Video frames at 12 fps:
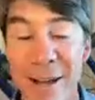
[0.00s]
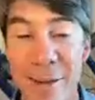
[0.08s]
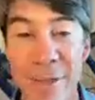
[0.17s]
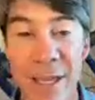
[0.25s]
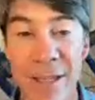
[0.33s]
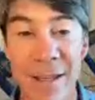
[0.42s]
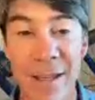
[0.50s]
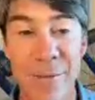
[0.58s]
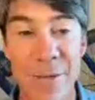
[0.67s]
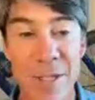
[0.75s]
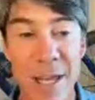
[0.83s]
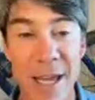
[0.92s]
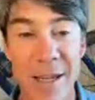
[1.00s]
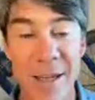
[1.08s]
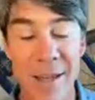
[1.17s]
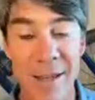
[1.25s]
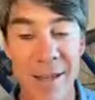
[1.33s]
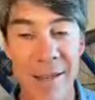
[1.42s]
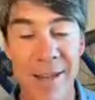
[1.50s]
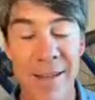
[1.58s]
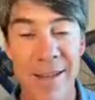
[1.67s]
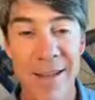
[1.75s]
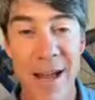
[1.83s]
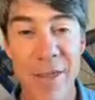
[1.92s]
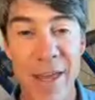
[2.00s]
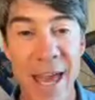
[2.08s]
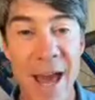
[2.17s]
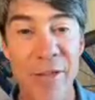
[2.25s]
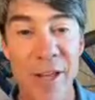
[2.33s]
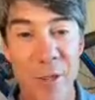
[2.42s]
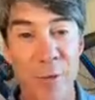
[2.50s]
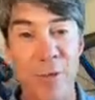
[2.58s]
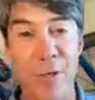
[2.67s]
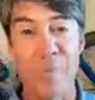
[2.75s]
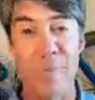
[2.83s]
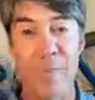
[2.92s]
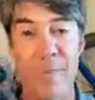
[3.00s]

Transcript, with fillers: Uh, they it was mm-hmm. like I think athletes were